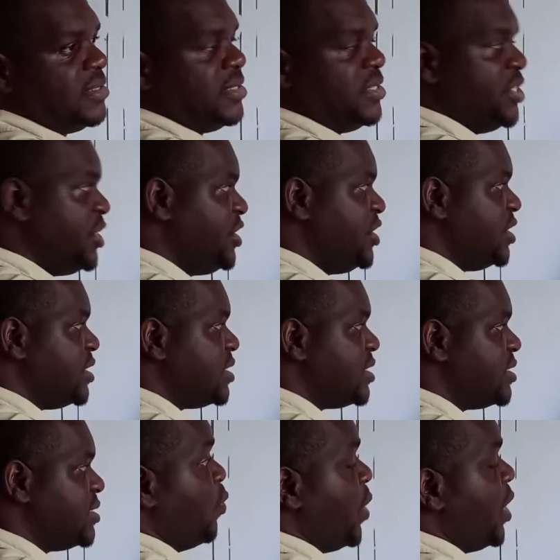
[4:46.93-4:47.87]

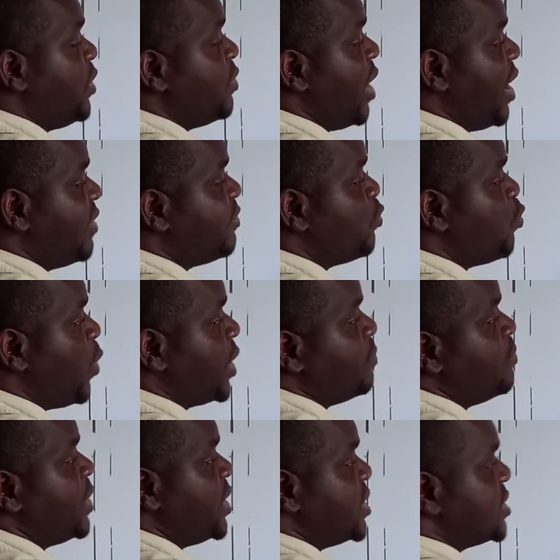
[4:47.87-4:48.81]
digit, where you have
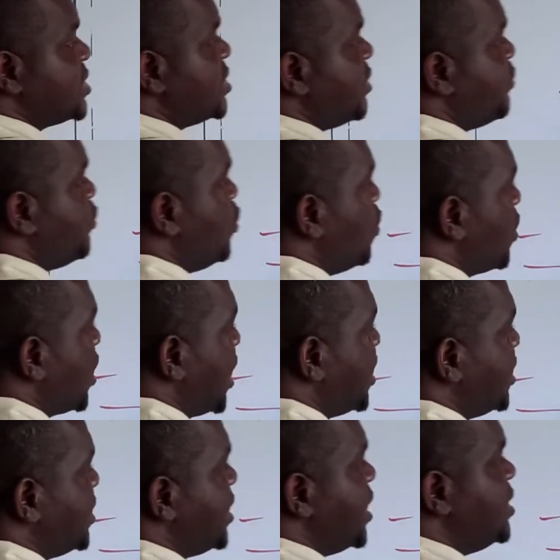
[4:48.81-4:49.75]
1, because if you look at
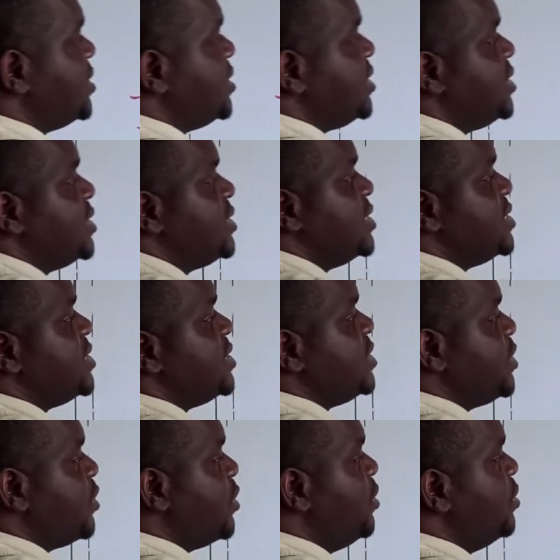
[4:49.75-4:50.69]
the 10 digit is
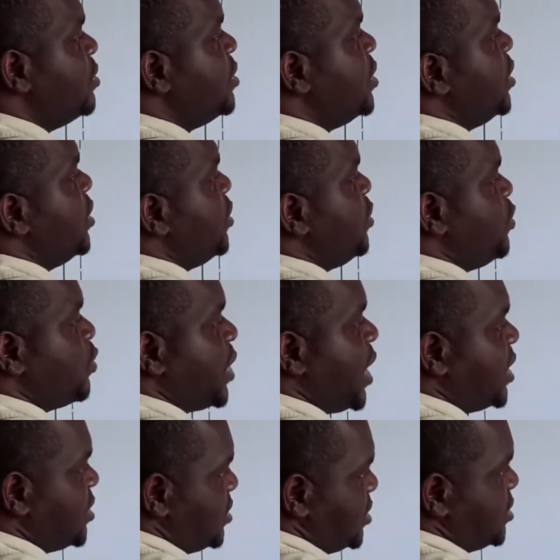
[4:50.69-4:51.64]
0, you
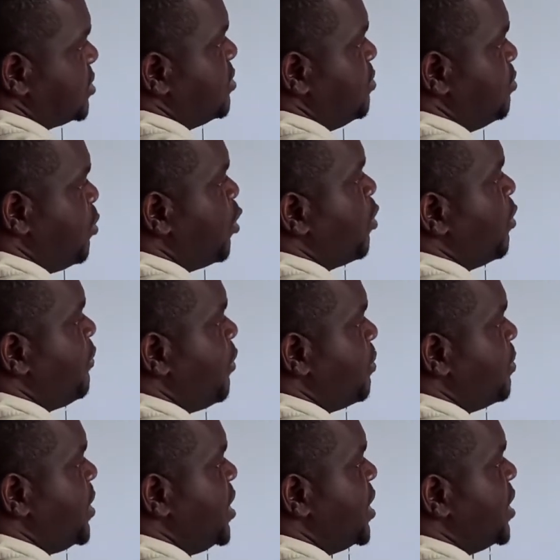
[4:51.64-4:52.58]
can't borrow
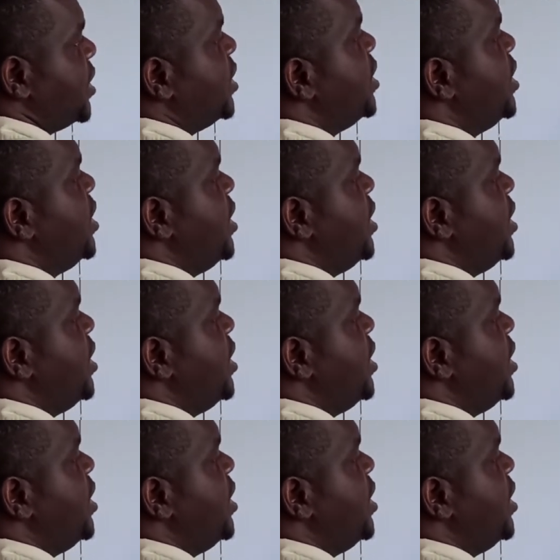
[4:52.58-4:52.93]
from here.